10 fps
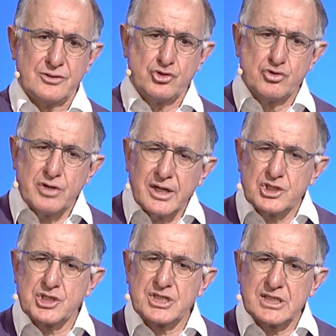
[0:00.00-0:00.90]

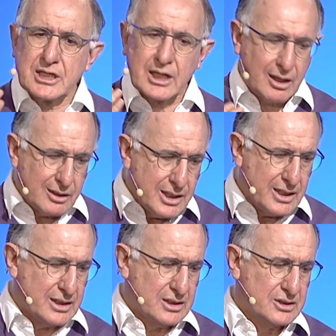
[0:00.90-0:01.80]
Dredge to
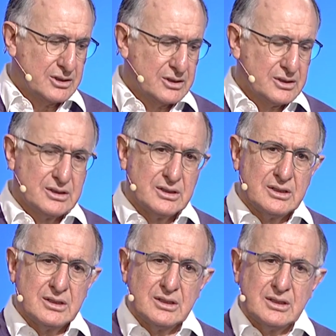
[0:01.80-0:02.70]
clear.
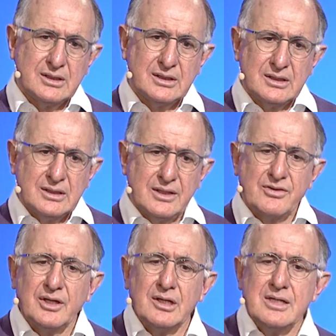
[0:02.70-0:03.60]
And
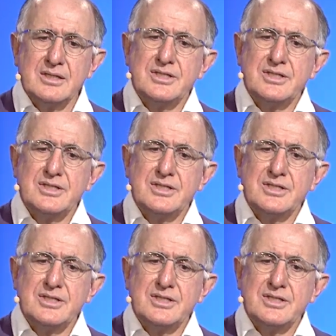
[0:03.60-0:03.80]
thirdly,